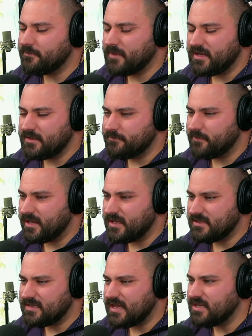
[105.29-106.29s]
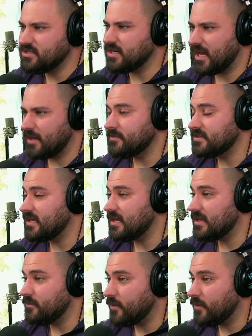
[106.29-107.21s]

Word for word: My my day job as a